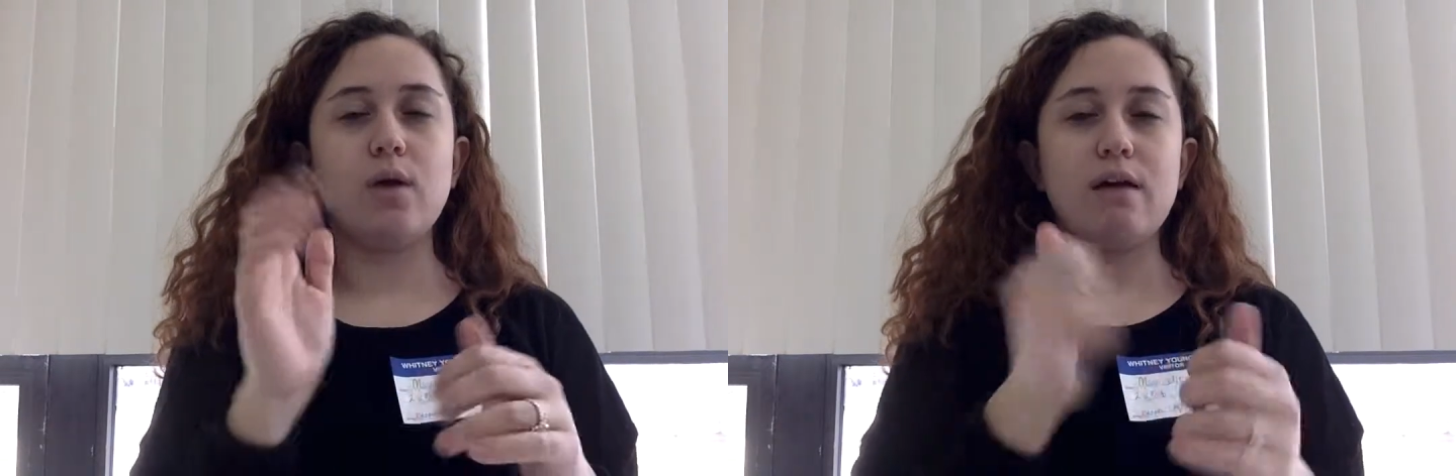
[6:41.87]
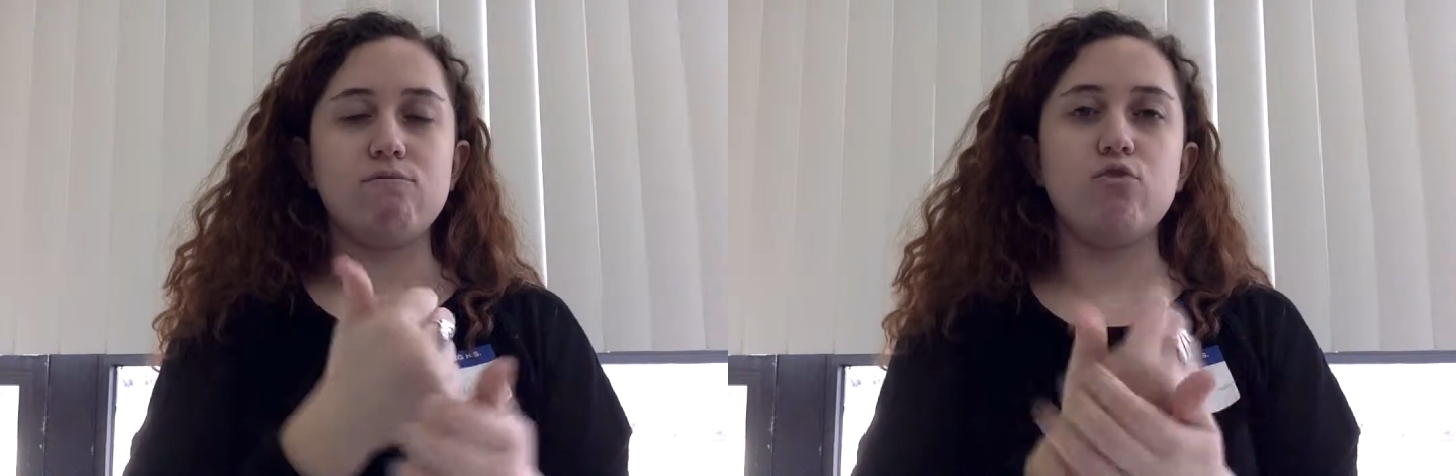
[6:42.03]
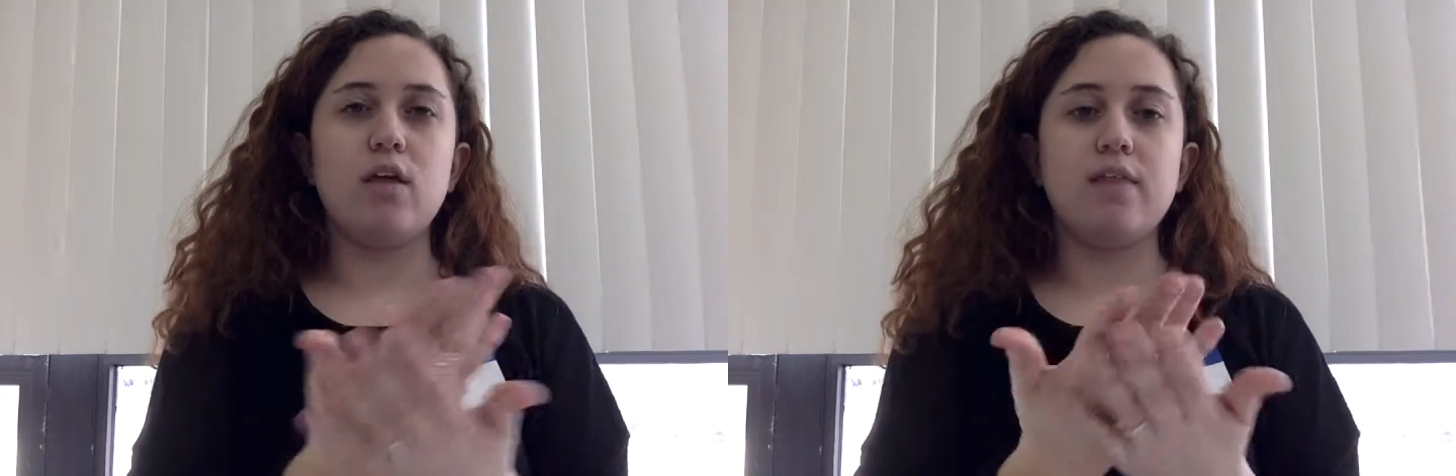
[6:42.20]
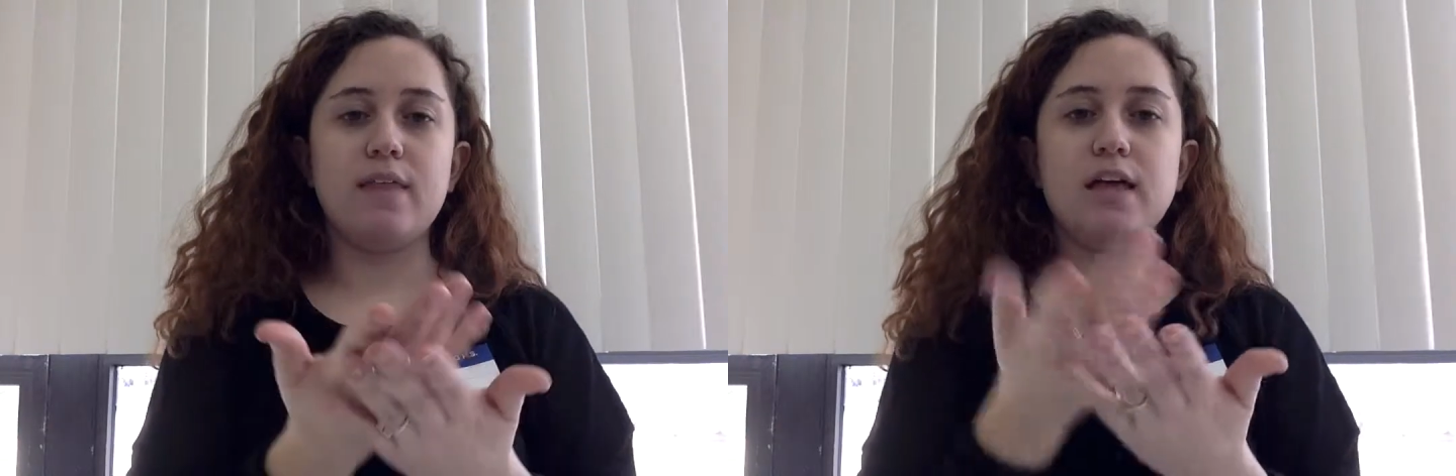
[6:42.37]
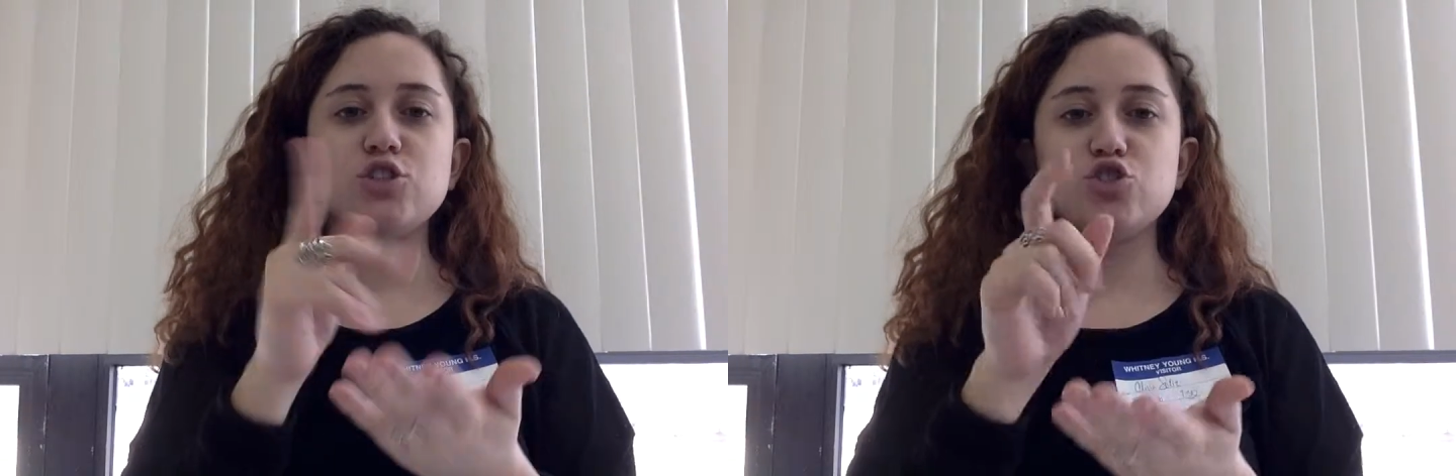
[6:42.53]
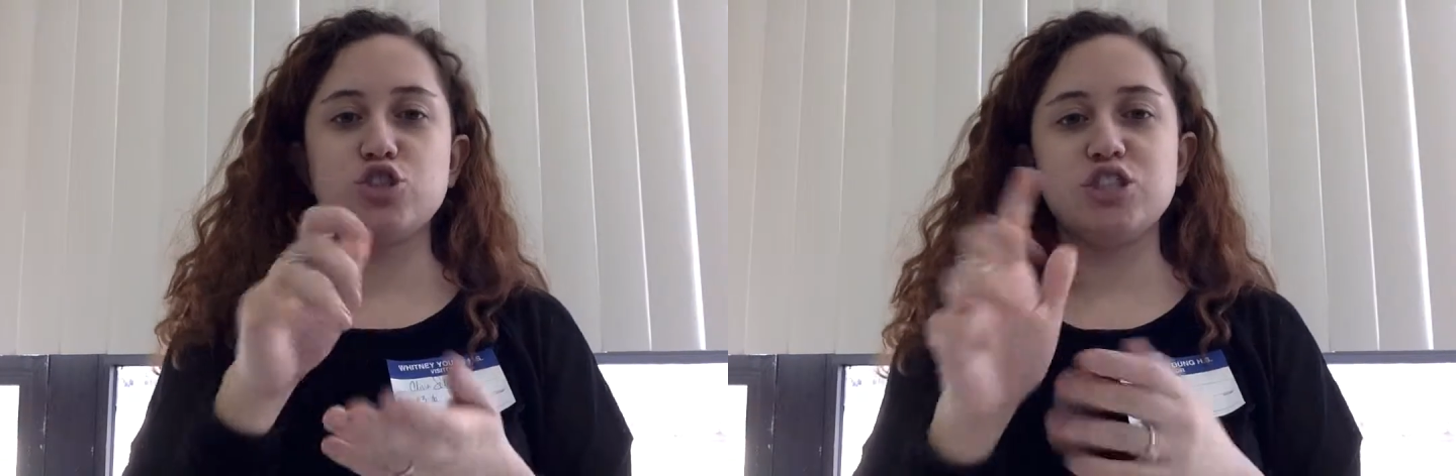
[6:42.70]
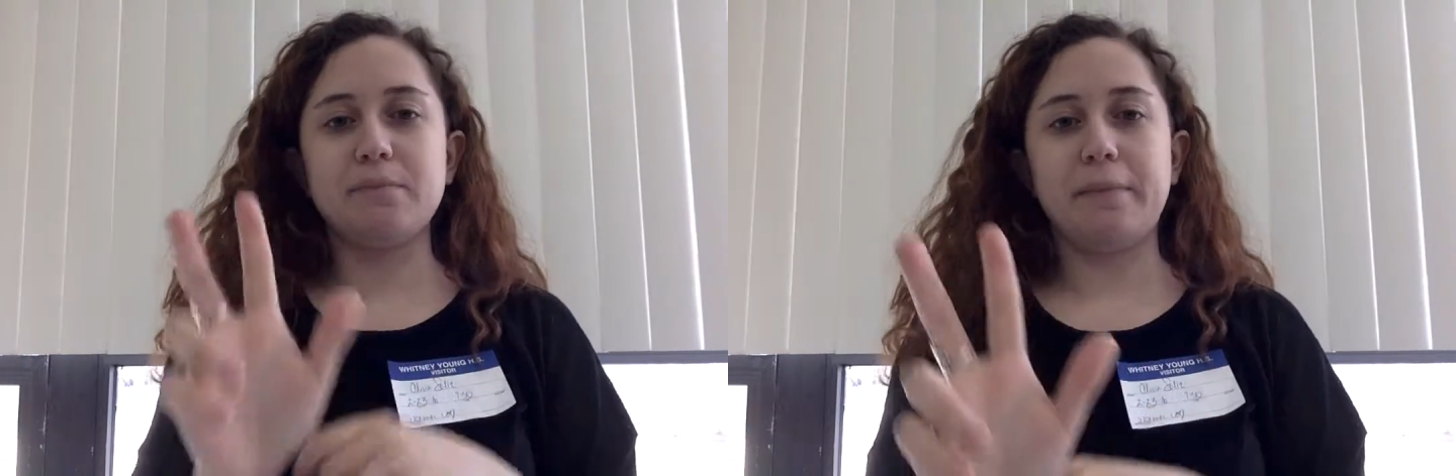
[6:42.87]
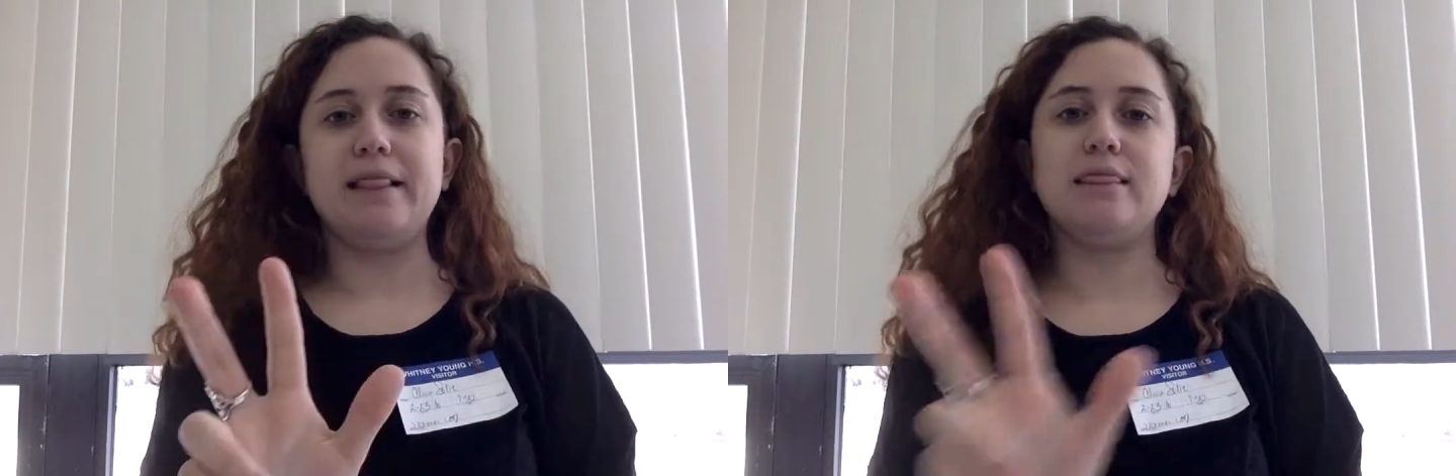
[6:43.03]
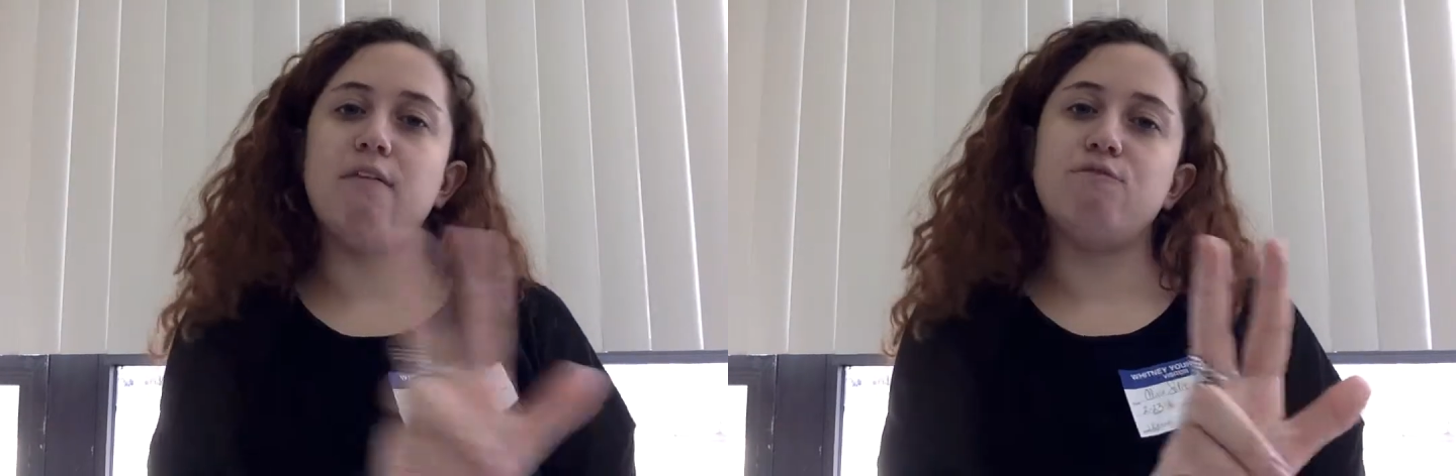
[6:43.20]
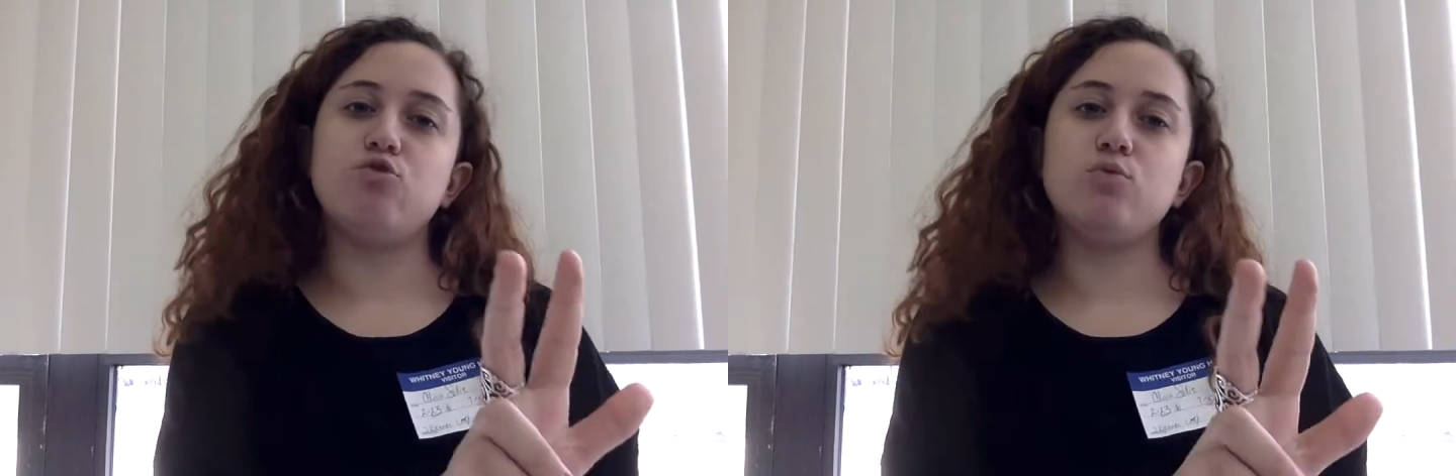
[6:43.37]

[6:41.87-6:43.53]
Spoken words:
for an asymptote, you'll get